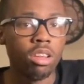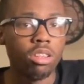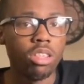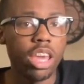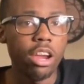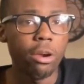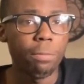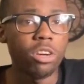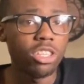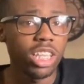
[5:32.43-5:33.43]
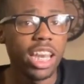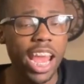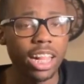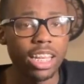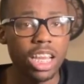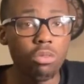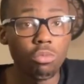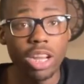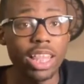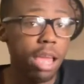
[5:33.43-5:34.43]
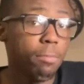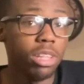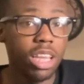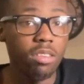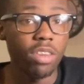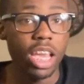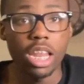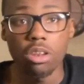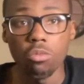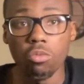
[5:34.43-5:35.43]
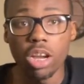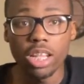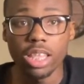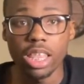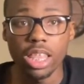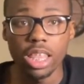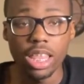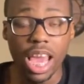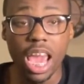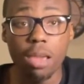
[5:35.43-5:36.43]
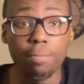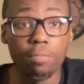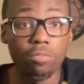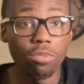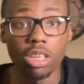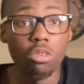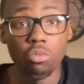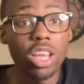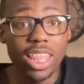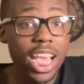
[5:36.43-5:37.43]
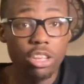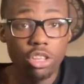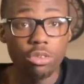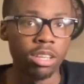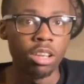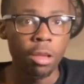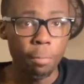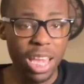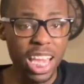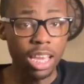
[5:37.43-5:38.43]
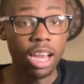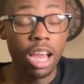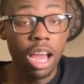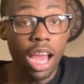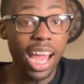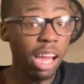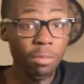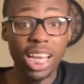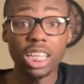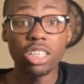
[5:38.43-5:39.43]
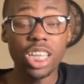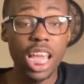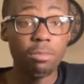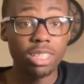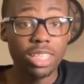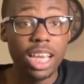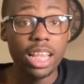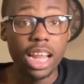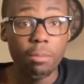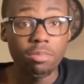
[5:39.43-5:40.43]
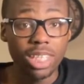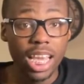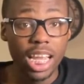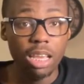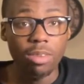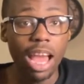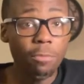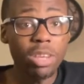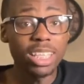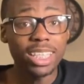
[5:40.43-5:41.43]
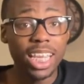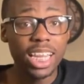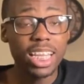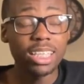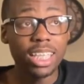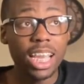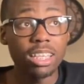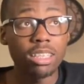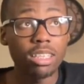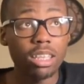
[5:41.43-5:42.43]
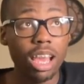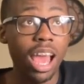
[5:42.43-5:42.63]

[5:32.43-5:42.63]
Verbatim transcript: their personality, what they believe in, and what they what they do. Me, I'm not ashamed to say that I'm skinny. I've been skinny since